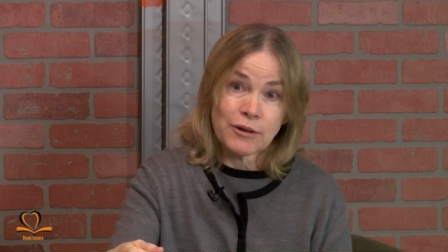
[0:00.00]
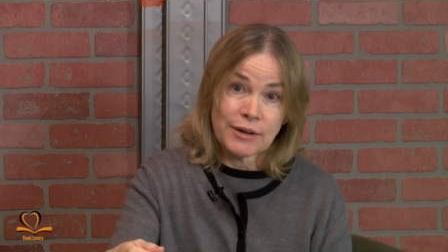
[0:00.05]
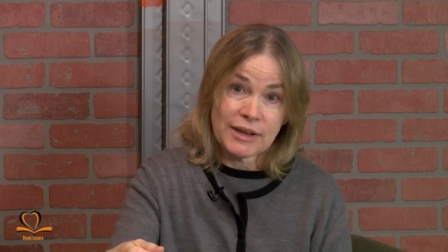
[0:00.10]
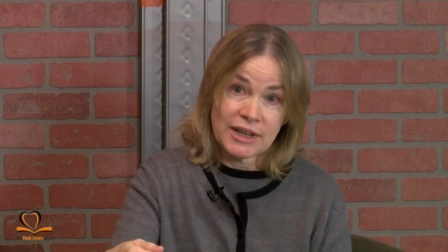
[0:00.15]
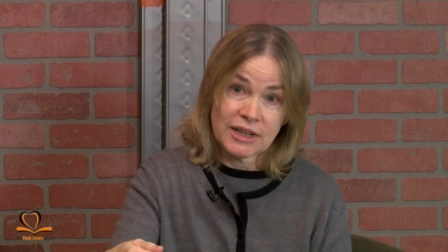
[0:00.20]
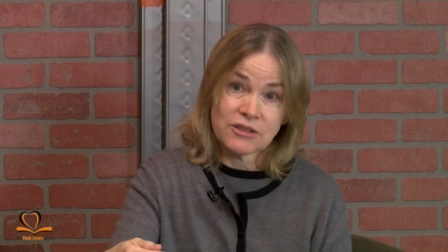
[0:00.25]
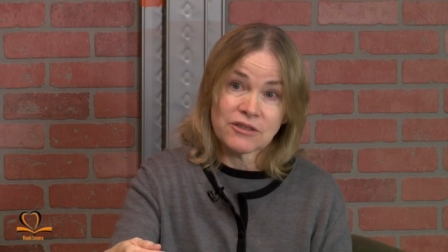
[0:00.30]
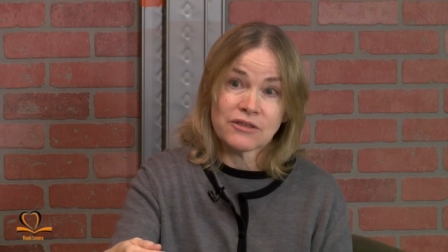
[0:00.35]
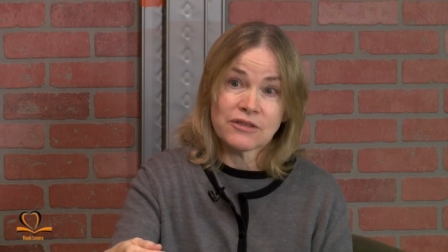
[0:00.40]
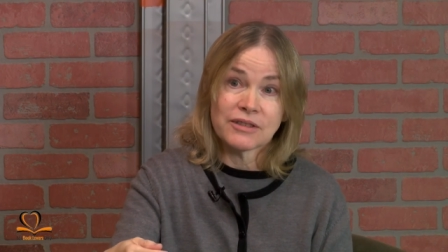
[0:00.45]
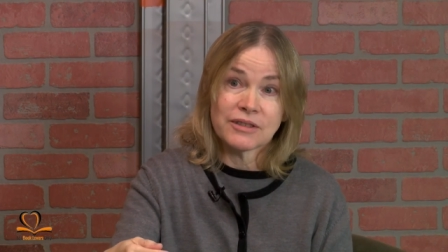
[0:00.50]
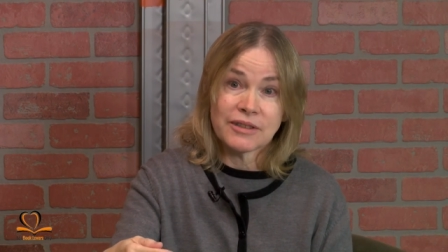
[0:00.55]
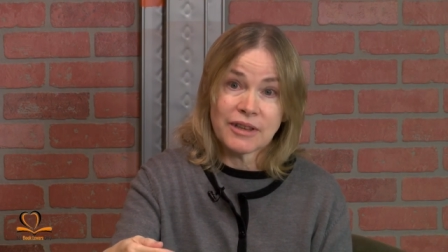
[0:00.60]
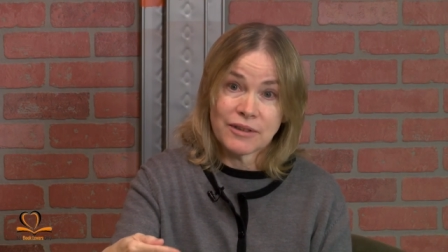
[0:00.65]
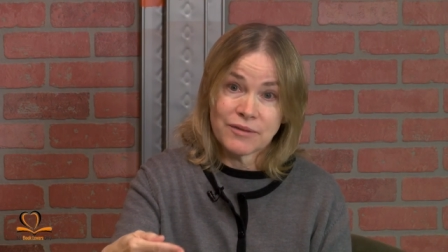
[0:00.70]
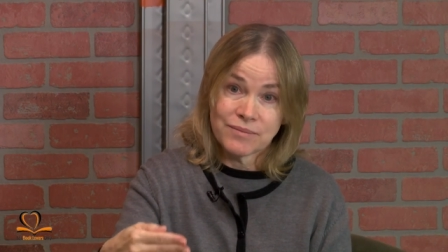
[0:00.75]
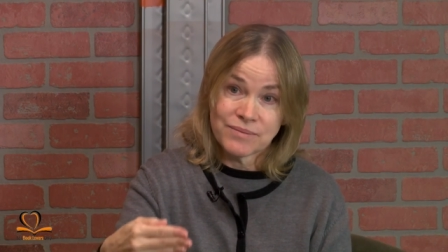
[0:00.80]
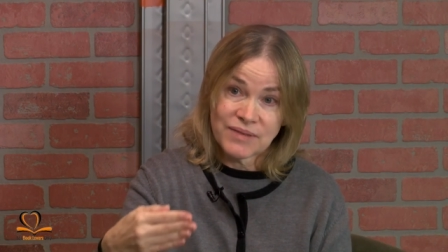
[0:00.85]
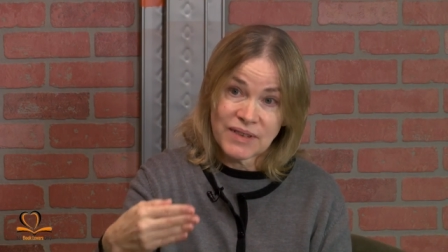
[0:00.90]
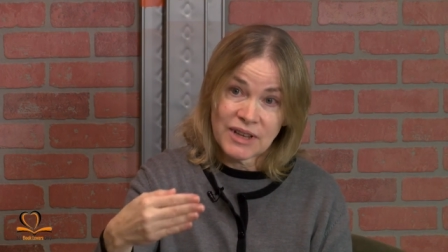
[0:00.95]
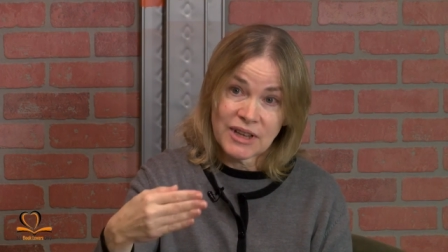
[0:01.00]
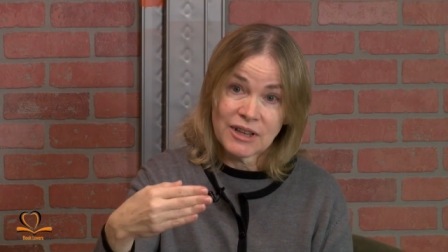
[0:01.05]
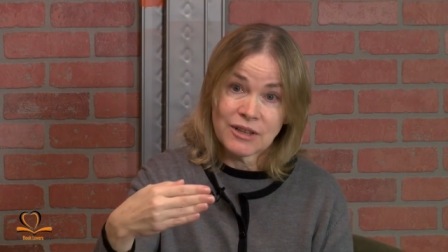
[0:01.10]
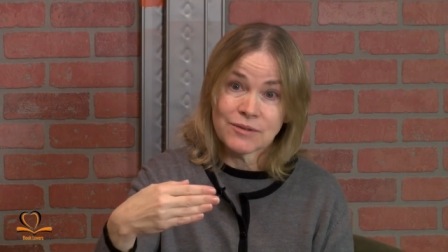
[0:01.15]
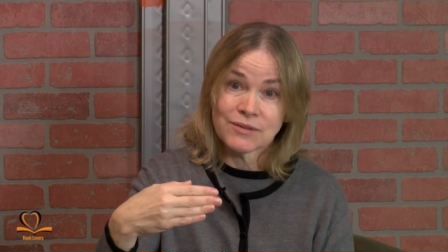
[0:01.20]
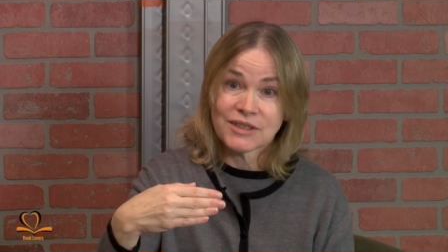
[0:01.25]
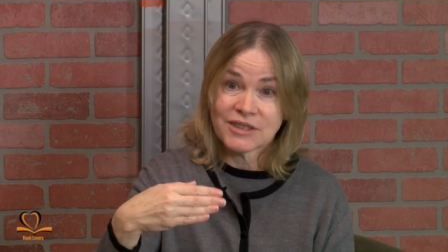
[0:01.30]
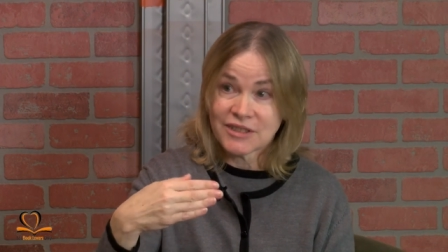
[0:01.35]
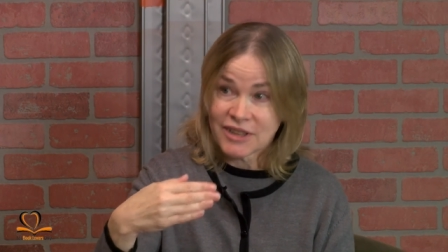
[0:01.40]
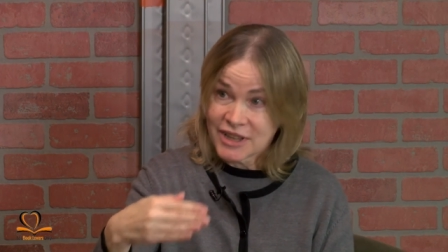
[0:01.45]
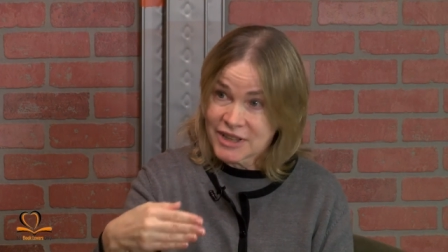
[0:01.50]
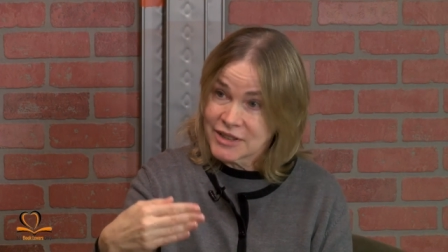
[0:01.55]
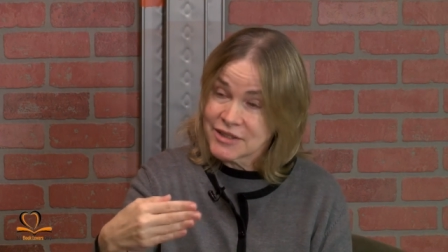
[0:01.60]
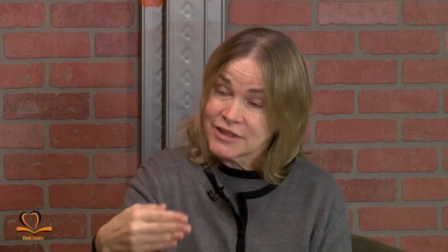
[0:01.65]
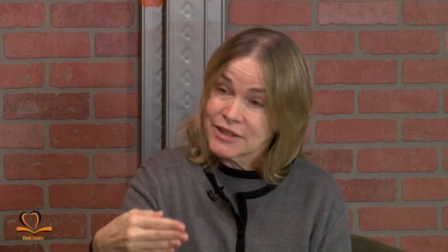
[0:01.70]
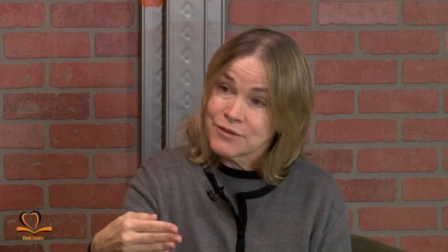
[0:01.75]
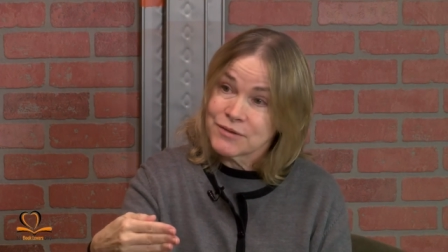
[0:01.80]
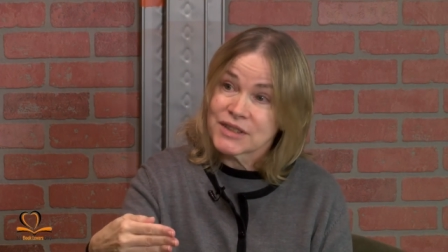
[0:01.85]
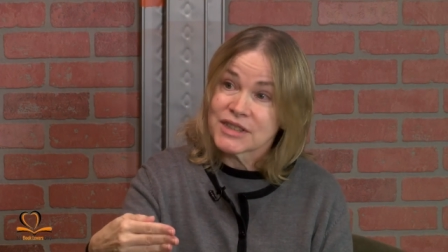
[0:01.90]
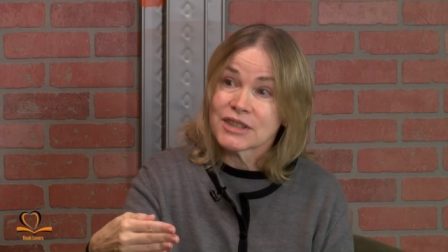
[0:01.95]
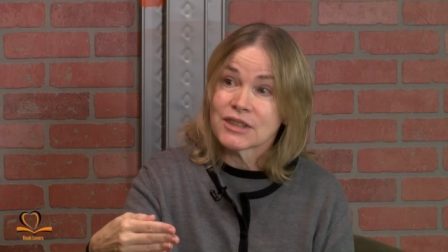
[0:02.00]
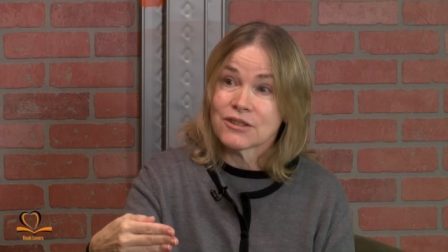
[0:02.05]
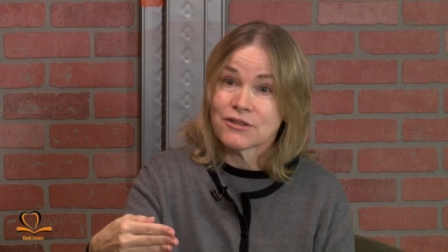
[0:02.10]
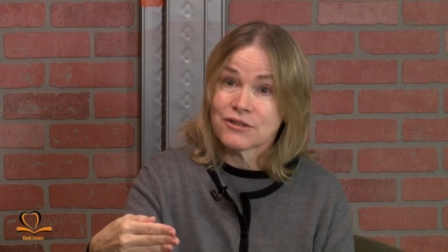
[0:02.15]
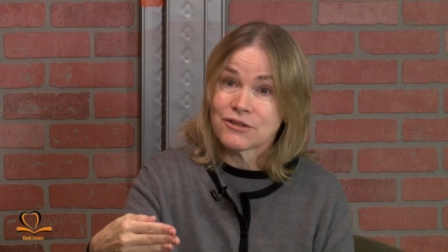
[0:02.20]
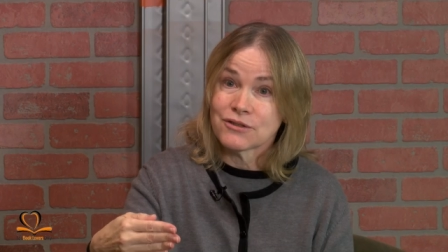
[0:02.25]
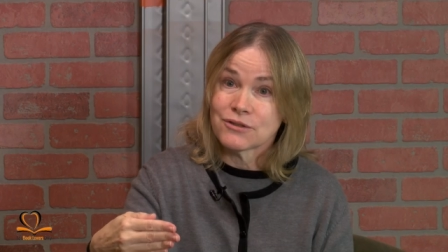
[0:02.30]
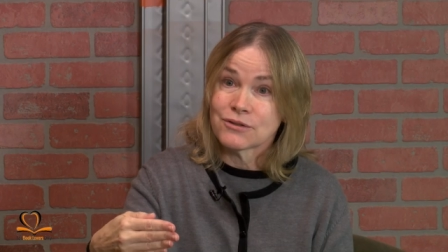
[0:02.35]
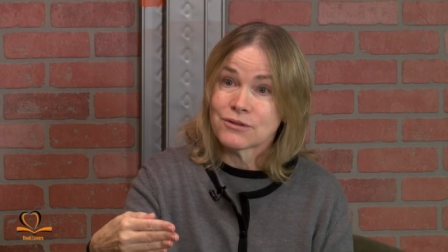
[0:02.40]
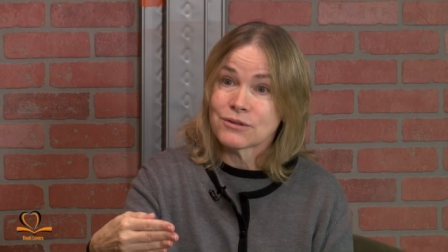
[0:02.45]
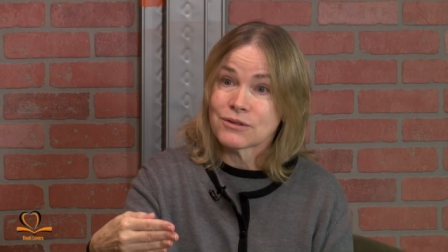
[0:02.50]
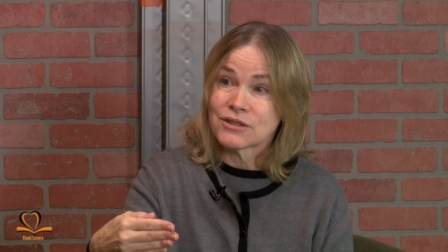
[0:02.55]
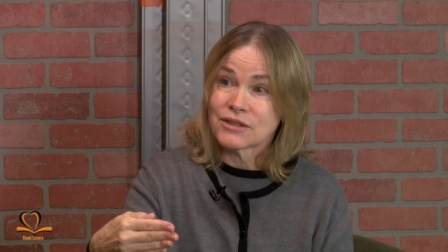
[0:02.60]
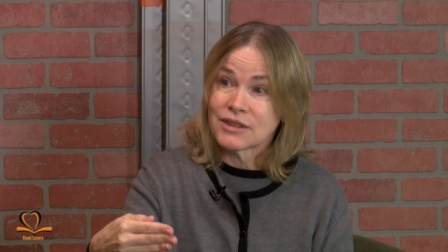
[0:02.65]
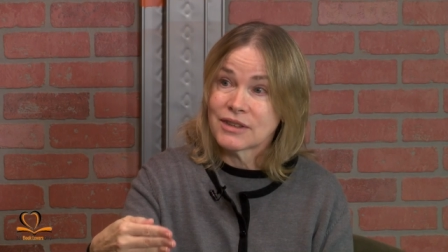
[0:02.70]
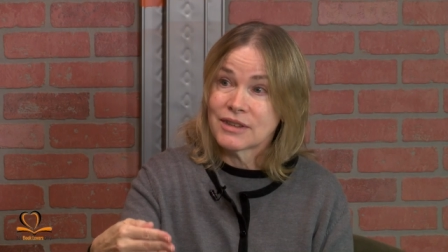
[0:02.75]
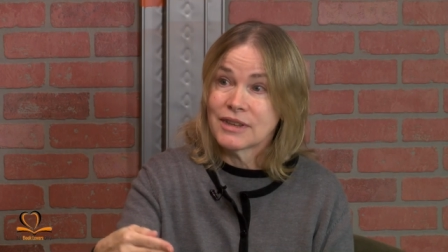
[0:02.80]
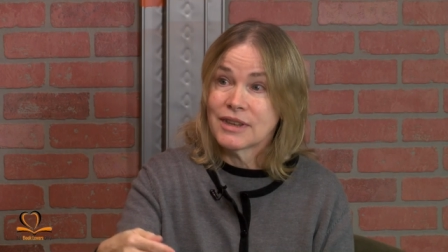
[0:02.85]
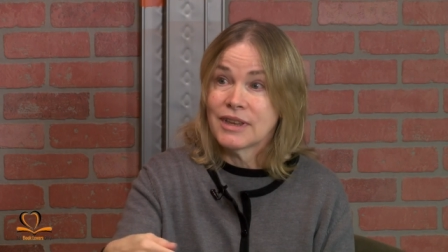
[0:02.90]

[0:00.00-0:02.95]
actually, that involves scientific issues